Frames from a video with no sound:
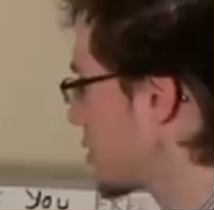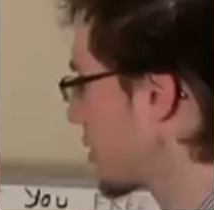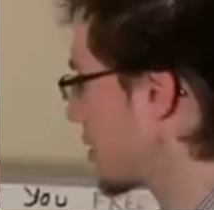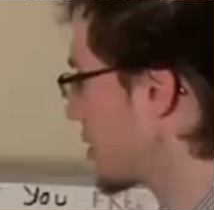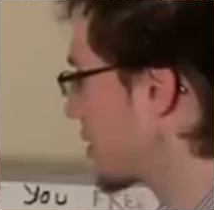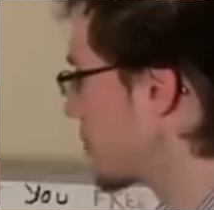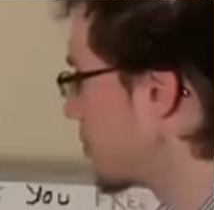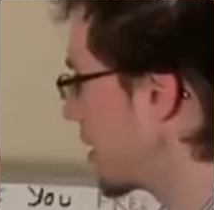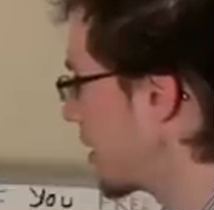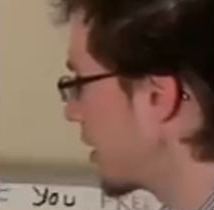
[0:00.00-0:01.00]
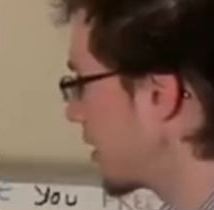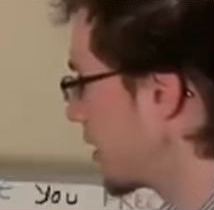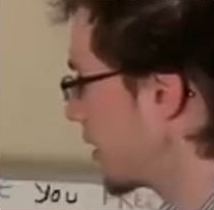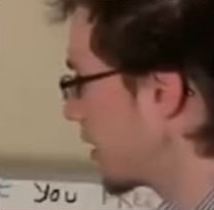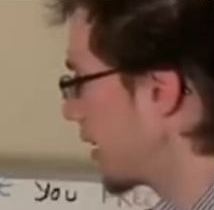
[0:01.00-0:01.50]
so it's B,
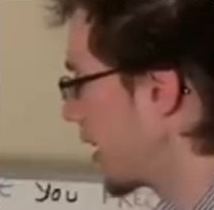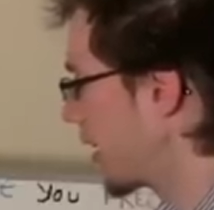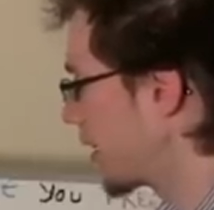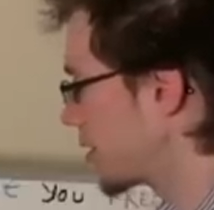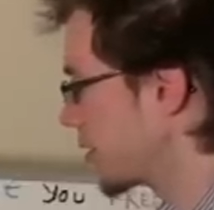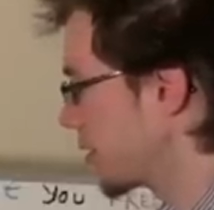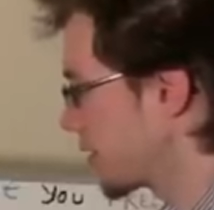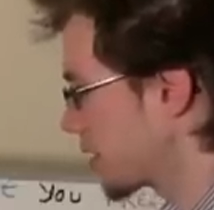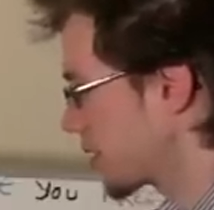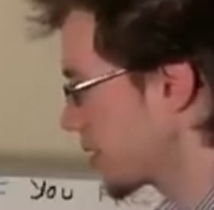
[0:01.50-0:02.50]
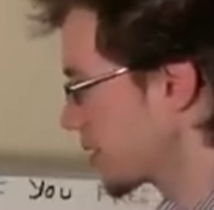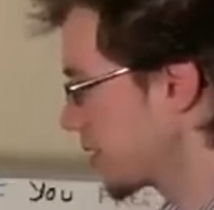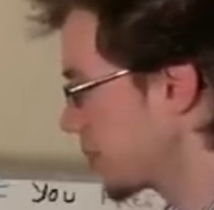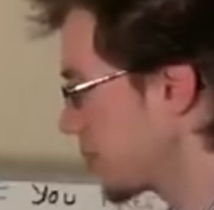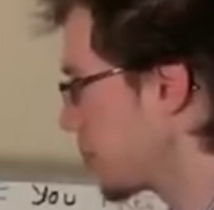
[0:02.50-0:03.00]
E, A, so it just goes
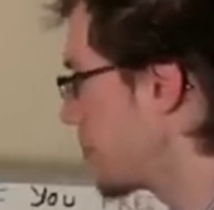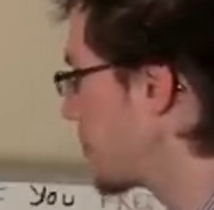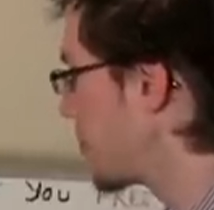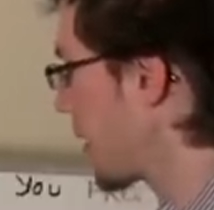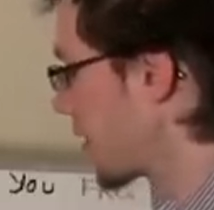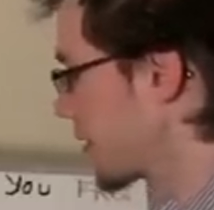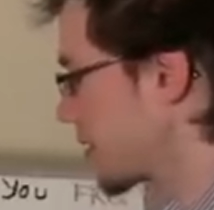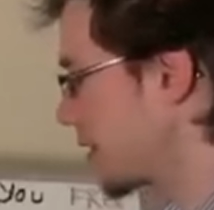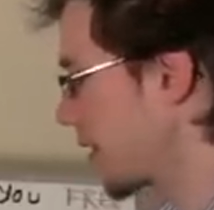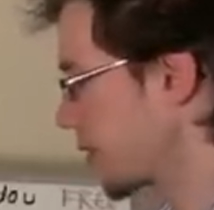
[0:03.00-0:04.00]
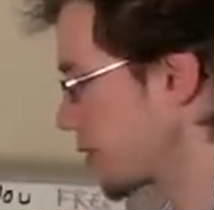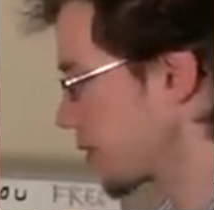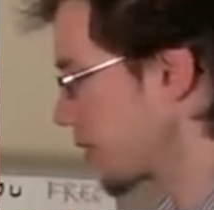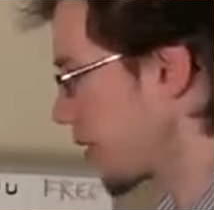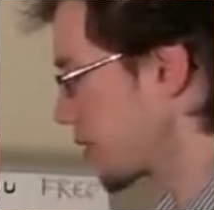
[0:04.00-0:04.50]
in buttons and goes
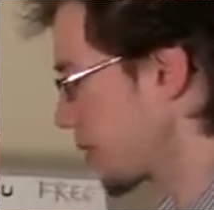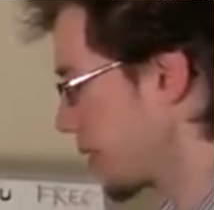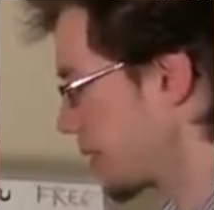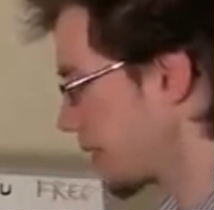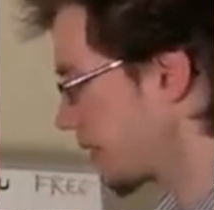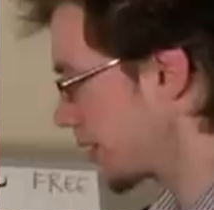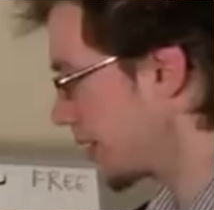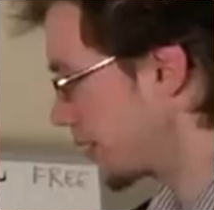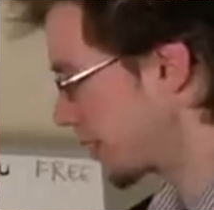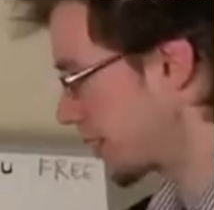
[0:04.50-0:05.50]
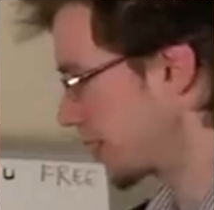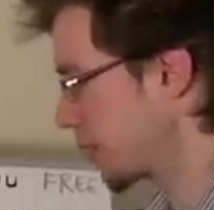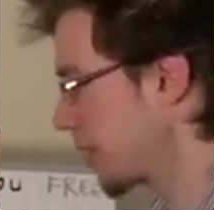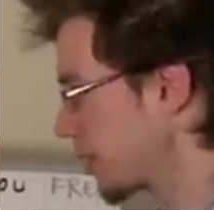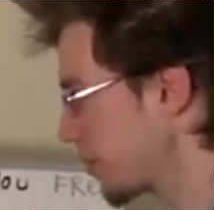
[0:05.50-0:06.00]
Charles' father, all the way to
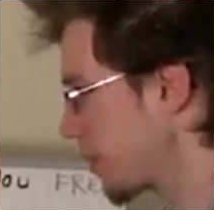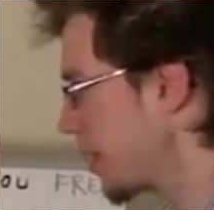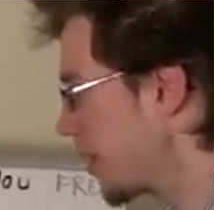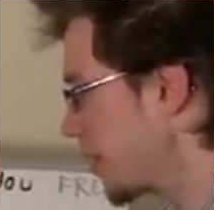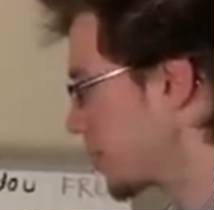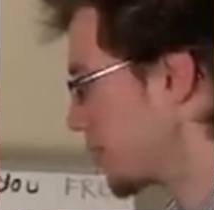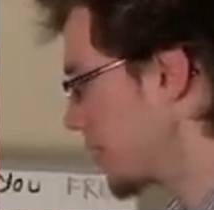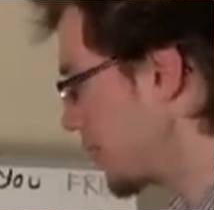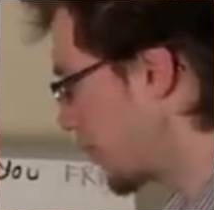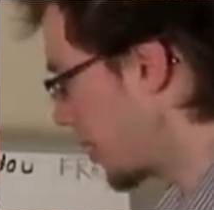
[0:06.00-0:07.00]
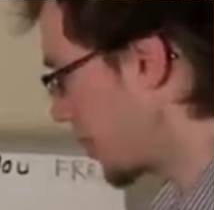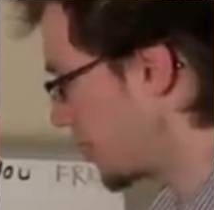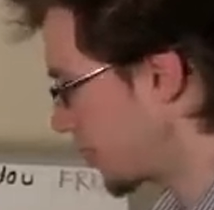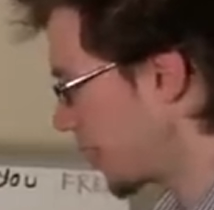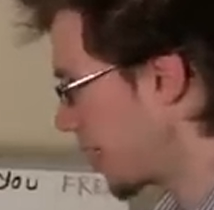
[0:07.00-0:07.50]
the bottom. So C flat
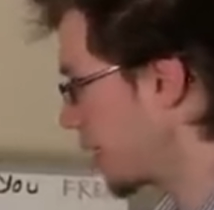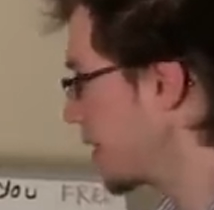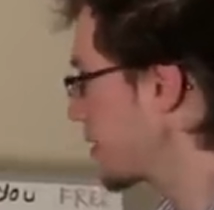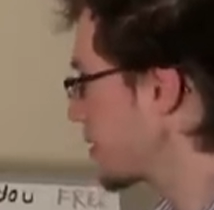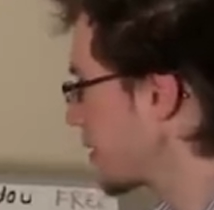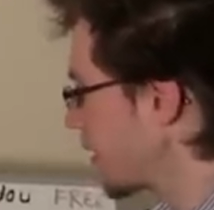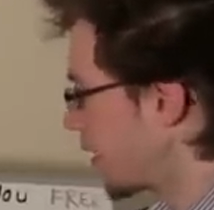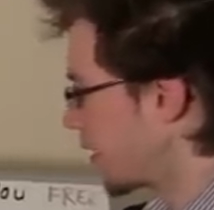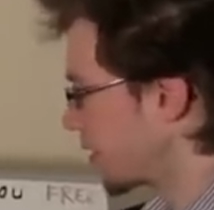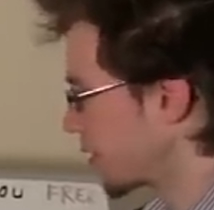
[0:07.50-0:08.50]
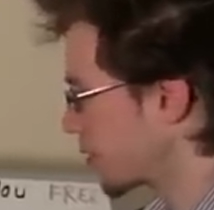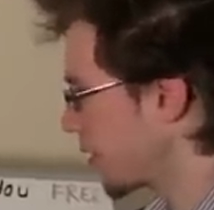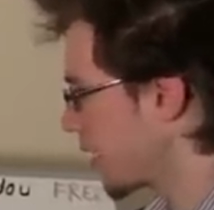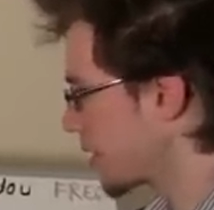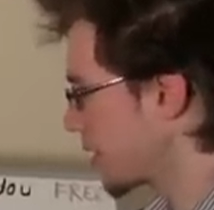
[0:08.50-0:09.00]
major has all those
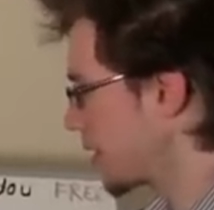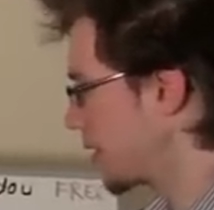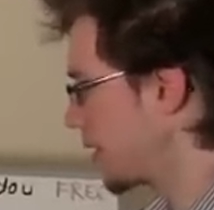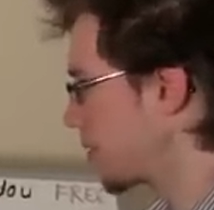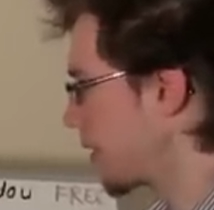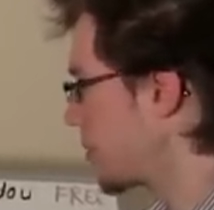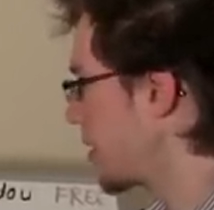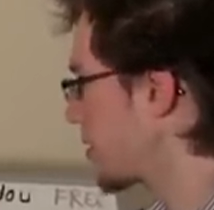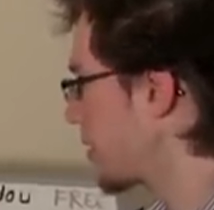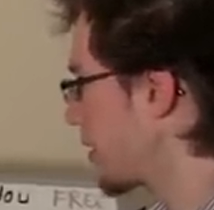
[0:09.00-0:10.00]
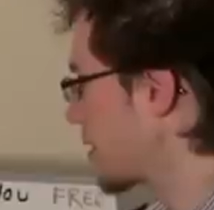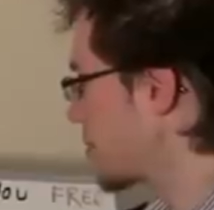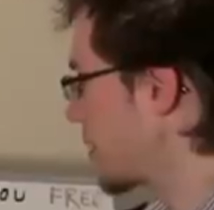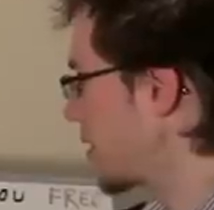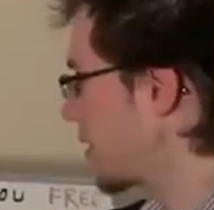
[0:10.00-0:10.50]
flats in it, D flat major has
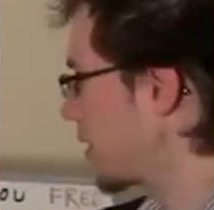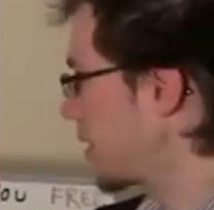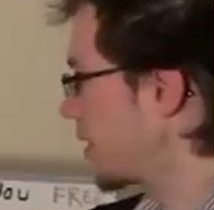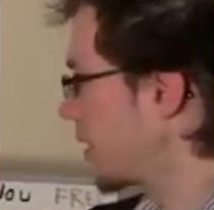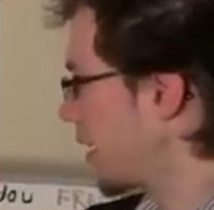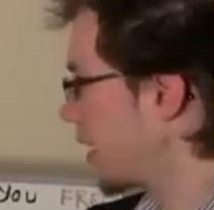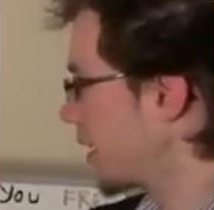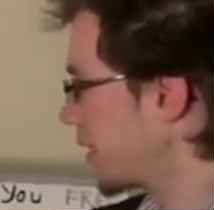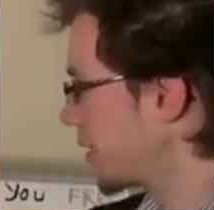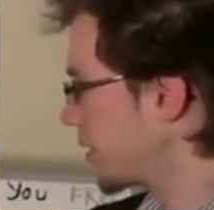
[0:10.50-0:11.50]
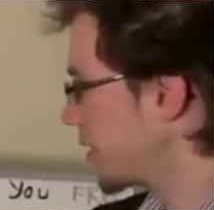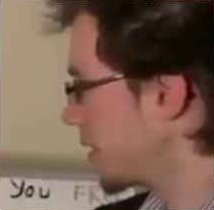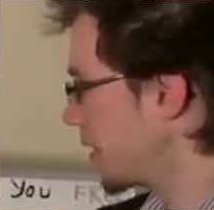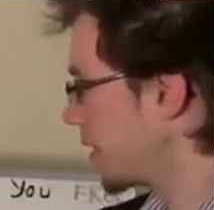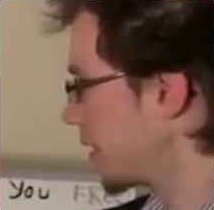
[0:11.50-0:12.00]
B, E, A,
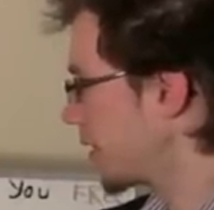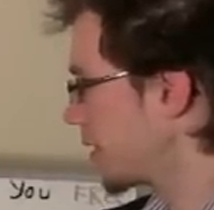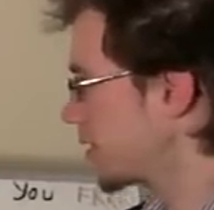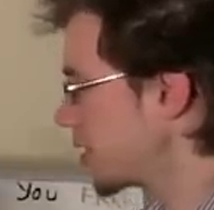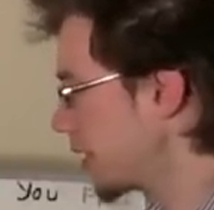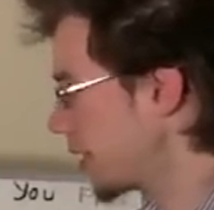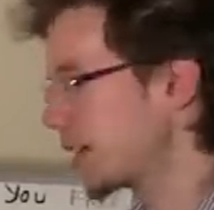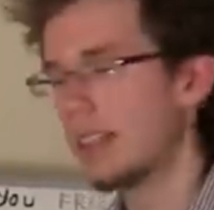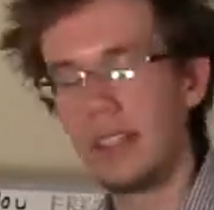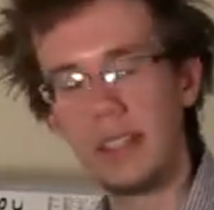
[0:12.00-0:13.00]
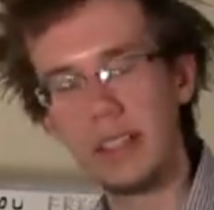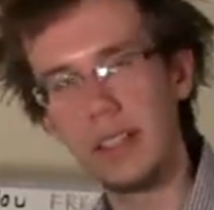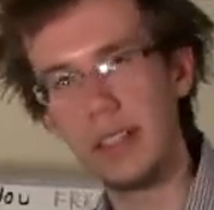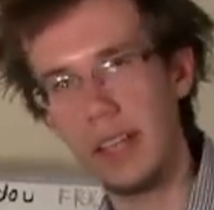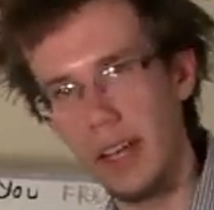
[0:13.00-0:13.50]
D, G.
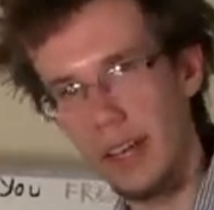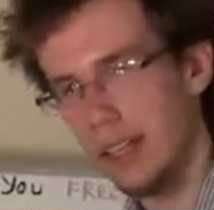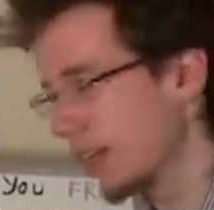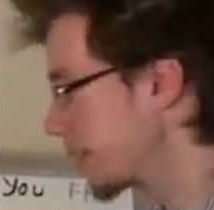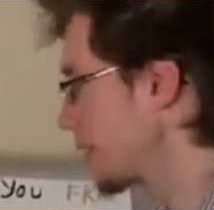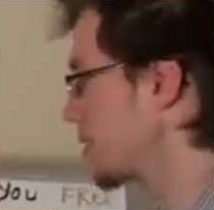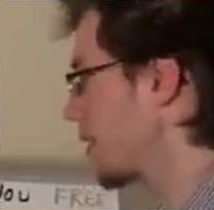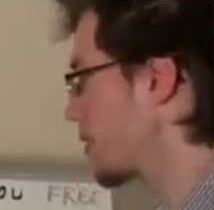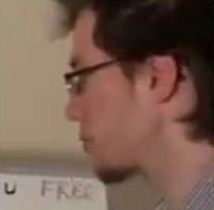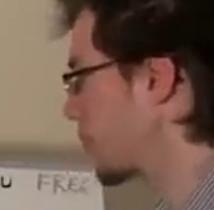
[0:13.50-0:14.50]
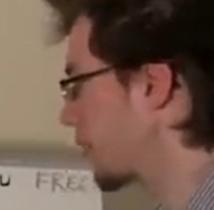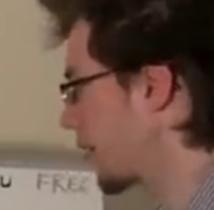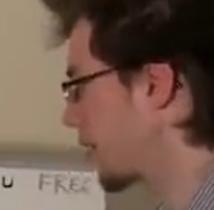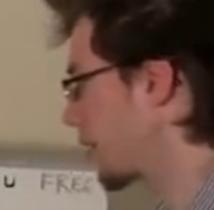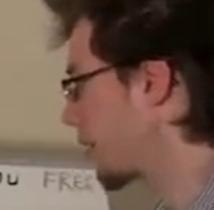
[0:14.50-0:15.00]
Okay, and this is how it's
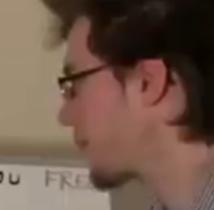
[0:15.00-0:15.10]
working.